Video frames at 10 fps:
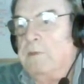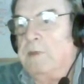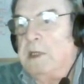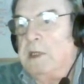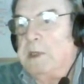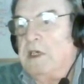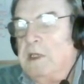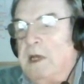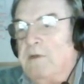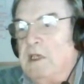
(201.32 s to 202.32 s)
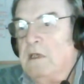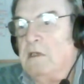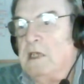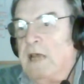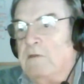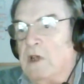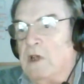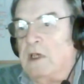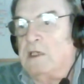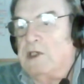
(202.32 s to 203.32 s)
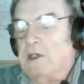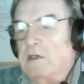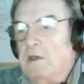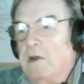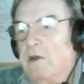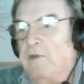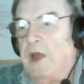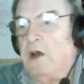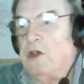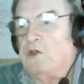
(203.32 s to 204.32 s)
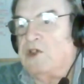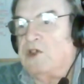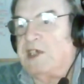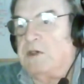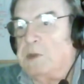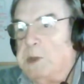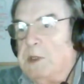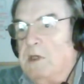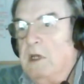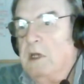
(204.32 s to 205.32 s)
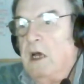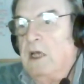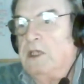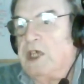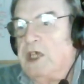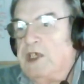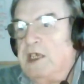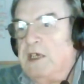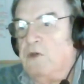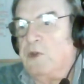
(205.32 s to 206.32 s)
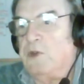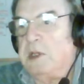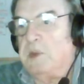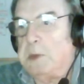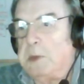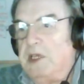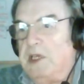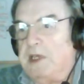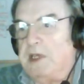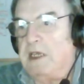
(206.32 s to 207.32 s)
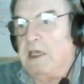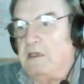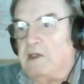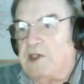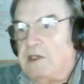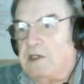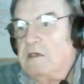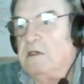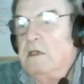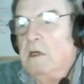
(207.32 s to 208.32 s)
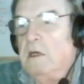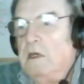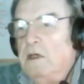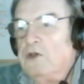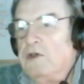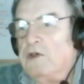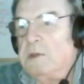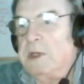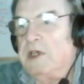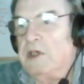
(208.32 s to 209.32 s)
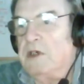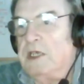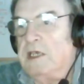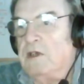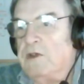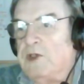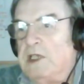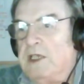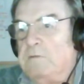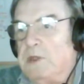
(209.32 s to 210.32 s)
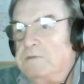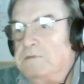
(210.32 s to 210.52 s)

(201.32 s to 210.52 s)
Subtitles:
benefit of having downlines that are yourself. Hi, JT, all the way from the Philippines. You're up very early, can't you sleep?